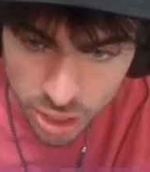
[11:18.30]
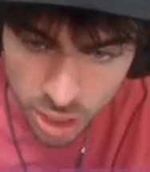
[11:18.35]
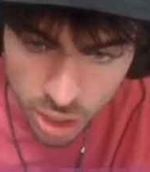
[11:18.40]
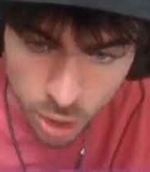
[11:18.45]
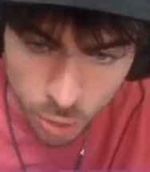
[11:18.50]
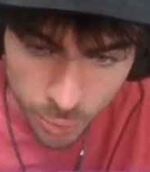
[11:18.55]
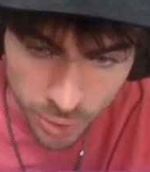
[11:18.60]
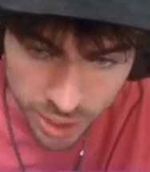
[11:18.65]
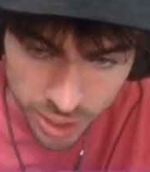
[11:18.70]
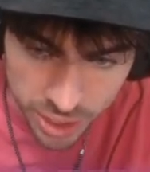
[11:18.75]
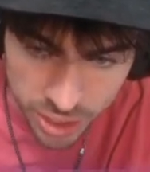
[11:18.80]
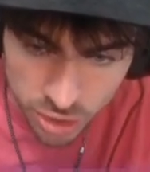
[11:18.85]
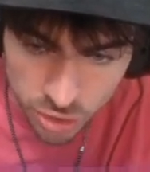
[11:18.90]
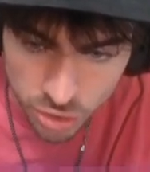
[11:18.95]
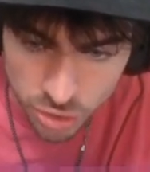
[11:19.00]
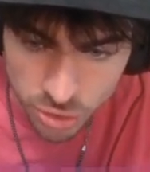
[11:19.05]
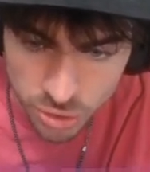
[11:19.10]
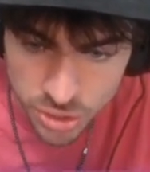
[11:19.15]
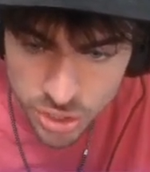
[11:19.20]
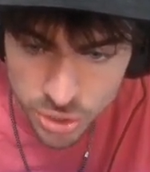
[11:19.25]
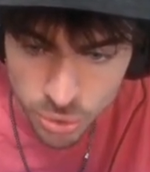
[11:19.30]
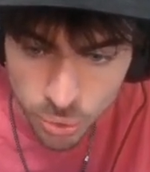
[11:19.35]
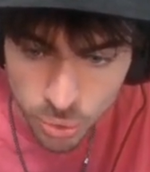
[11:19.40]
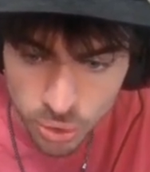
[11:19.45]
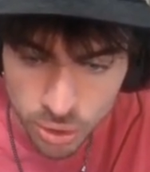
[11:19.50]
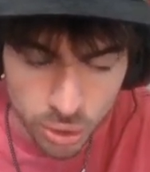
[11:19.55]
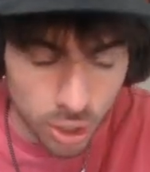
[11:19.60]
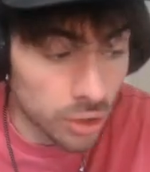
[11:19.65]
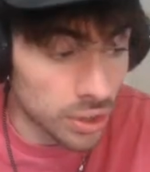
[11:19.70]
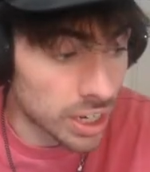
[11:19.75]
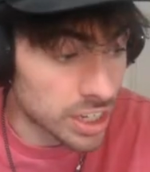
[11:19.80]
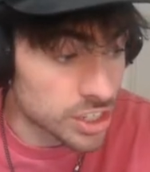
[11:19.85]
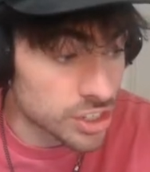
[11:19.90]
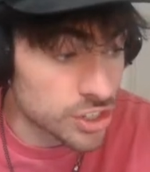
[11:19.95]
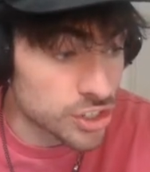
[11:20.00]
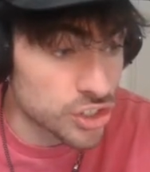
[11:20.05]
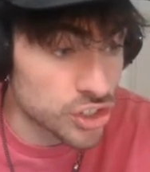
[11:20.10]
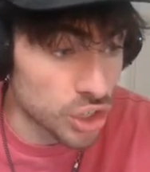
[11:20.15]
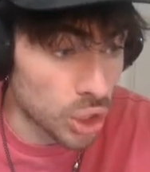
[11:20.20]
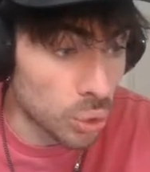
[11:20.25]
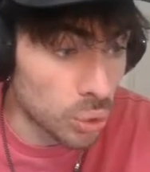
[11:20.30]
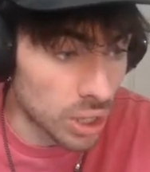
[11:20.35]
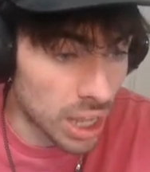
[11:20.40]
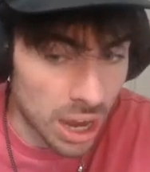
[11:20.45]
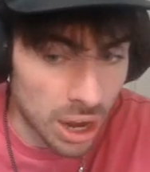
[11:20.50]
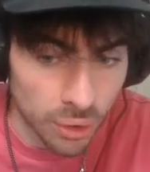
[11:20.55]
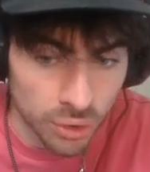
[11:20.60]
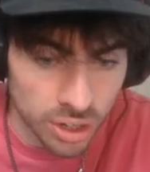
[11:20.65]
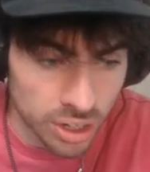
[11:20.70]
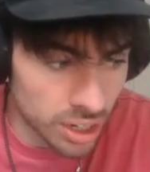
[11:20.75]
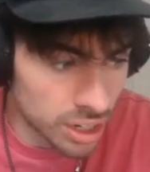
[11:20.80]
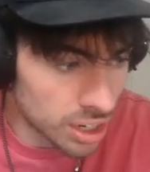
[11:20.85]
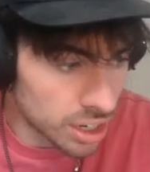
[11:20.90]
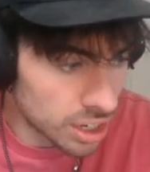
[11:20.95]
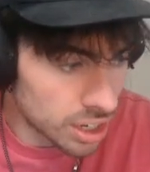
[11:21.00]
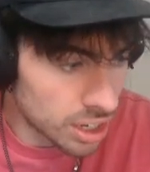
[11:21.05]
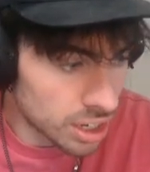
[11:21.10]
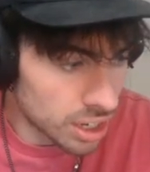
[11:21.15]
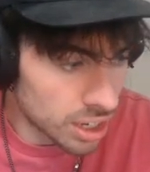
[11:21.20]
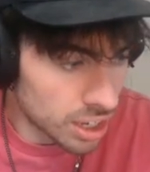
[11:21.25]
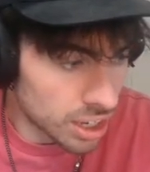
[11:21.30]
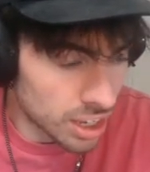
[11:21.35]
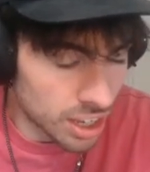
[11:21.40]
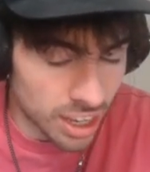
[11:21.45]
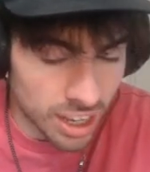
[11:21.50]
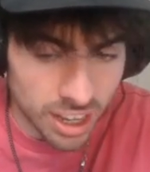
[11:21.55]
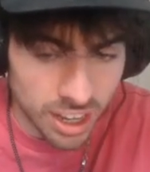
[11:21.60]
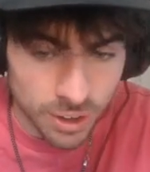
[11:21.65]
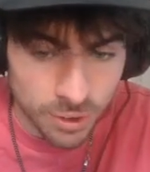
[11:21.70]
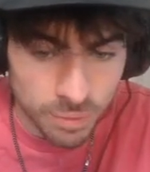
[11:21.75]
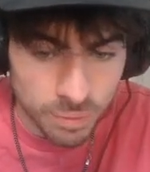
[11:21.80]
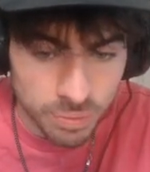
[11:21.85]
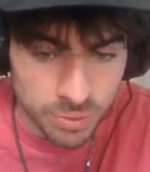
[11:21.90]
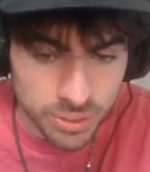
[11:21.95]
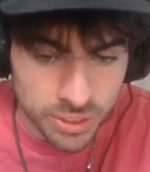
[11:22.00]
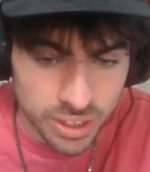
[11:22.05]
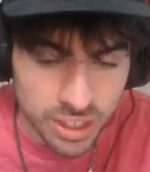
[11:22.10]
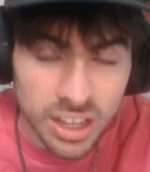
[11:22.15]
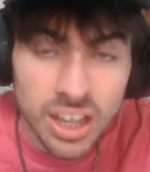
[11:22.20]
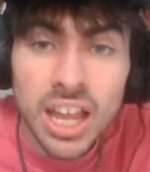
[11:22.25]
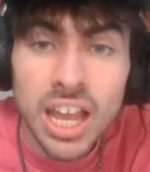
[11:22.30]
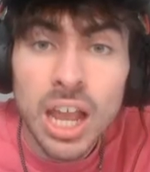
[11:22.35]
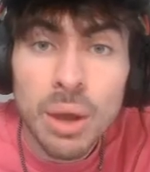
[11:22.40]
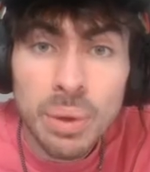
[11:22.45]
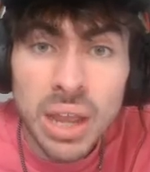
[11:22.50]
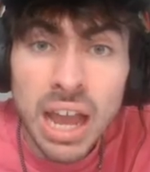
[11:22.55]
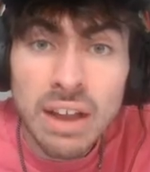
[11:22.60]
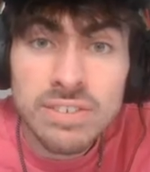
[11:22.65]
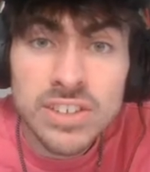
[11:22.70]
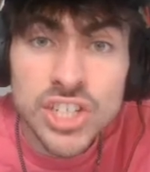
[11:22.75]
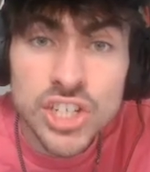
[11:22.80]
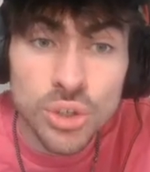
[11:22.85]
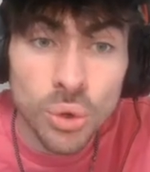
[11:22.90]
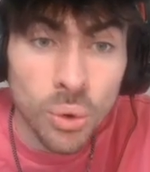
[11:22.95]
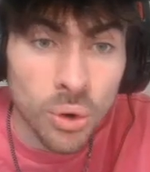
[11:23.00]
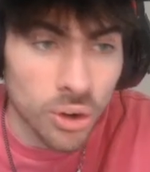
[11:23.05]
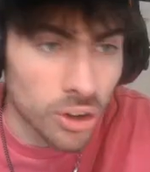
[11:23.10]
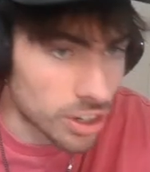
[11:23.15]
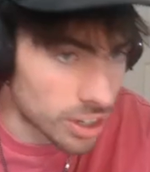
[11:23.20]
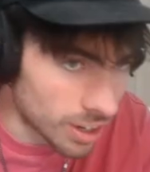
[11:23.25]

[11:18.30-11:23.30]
We can get our little sword. Oh, that is so loud. And we have a sword.